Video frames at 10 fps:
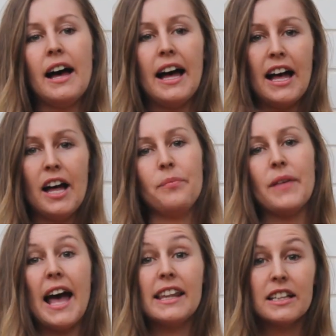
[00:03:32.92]

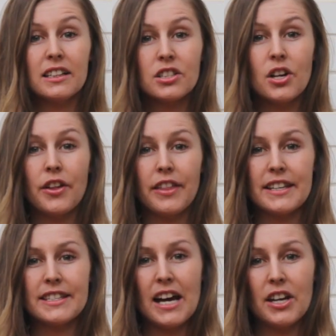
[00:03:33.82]
and it'll slow
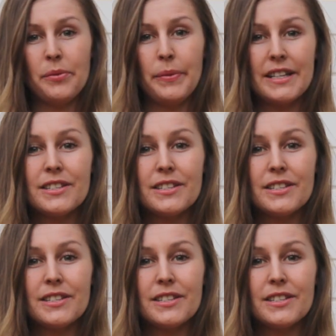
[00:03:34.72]
things down a bit.